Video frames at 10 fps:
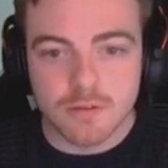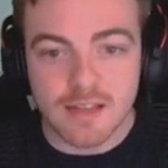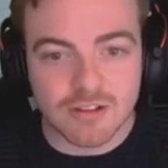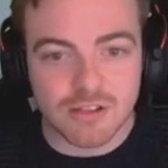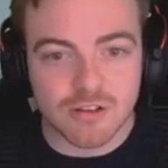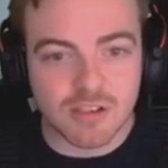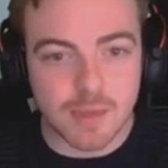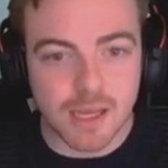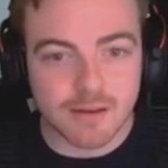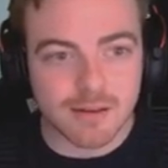Did he actually just
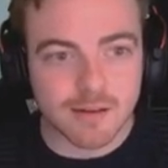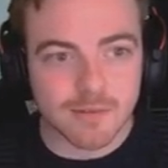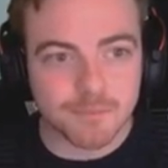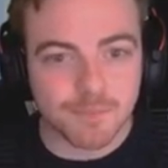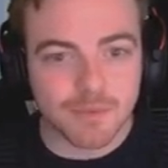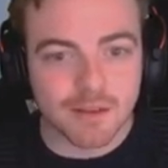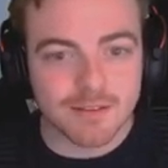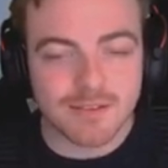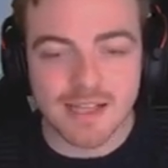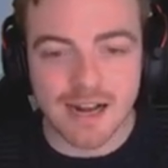give me it?
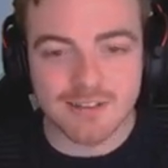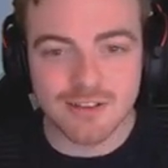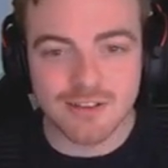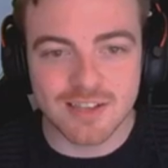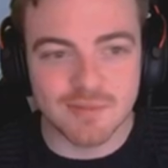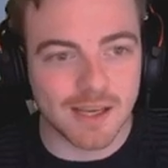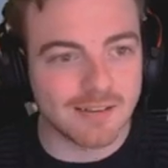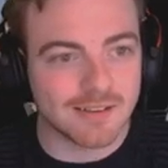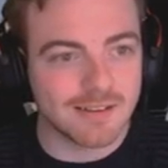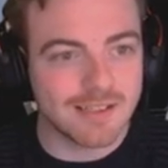Did he actually just give me
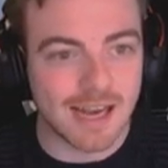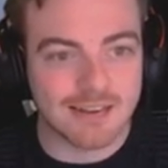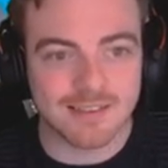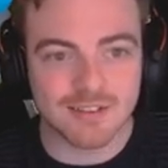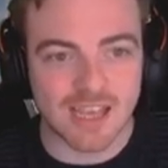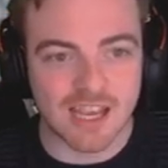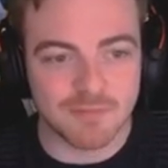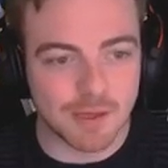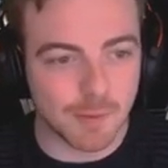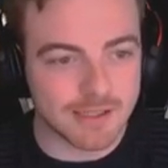it? He actually just gave
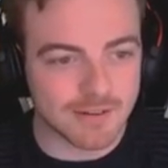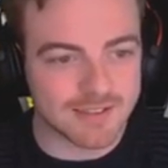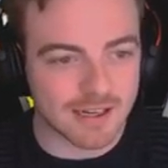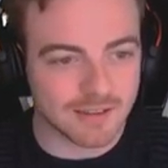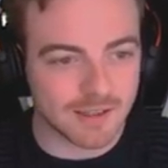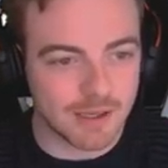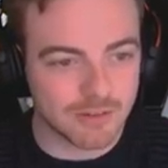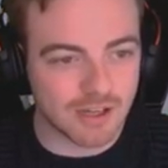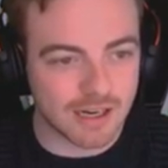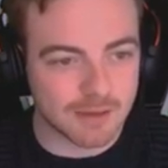me it. Wait there a second. Let me
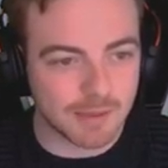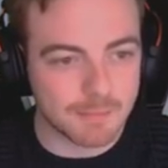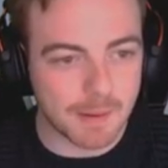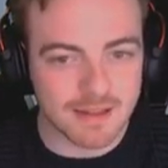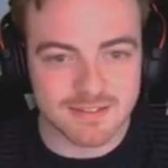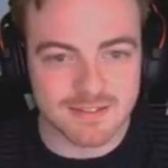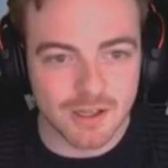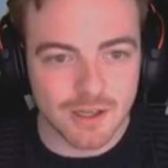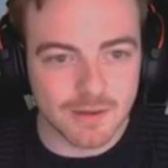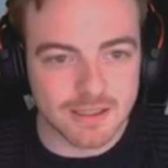check my pets.
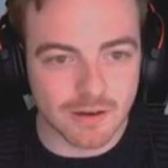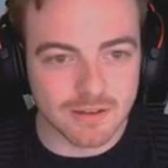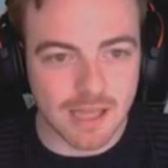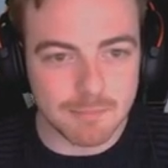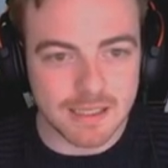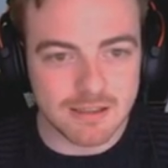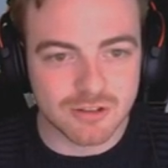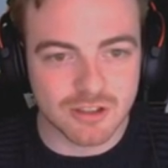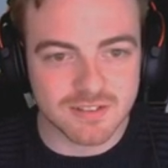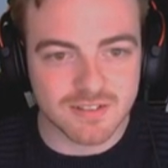Wait there. Let me
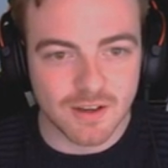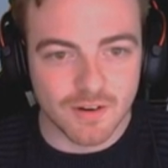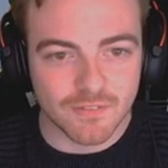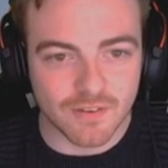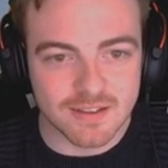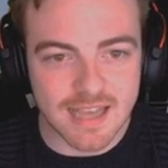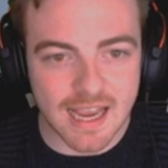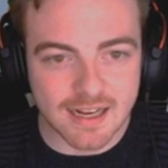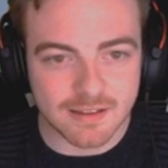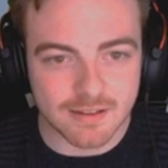just, for a
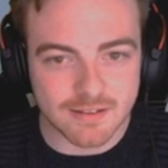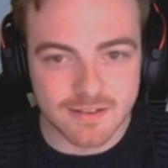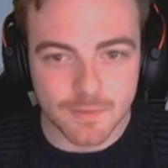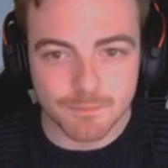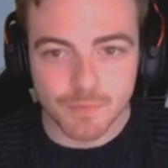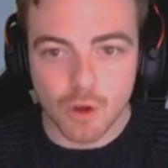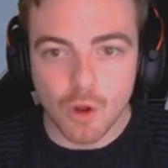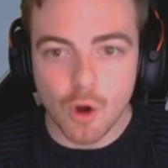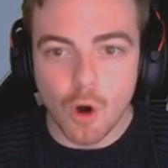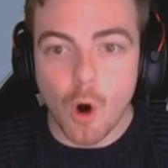second,
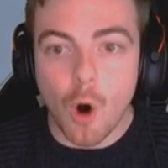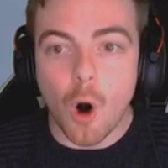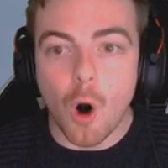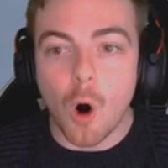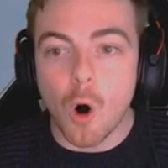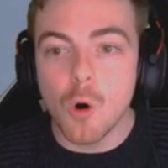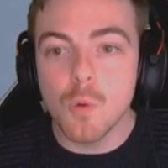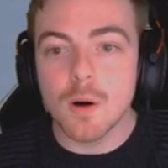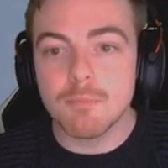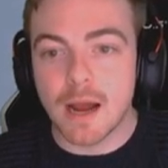
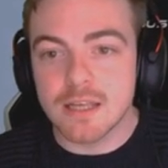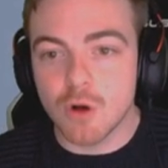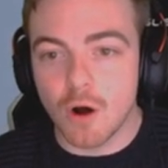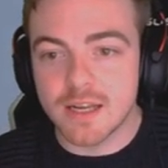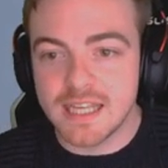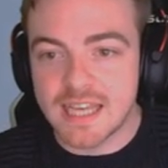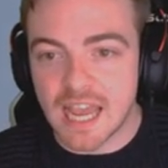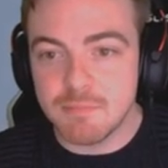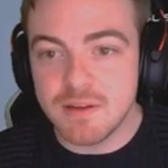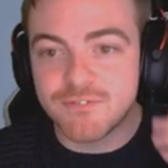Oh my god, he
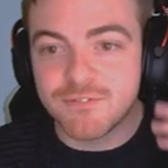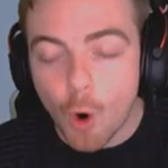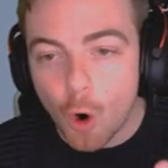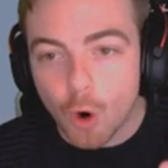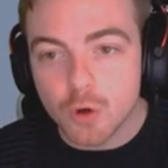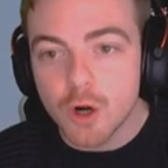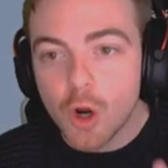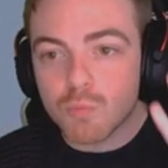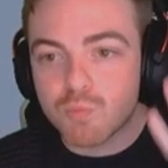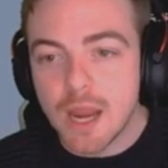gave me four
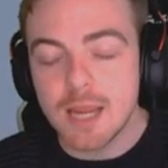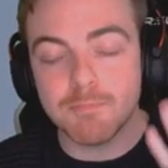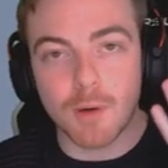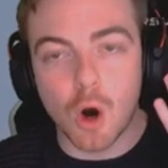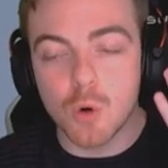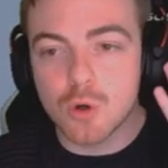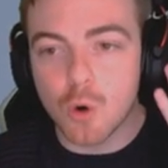rainbow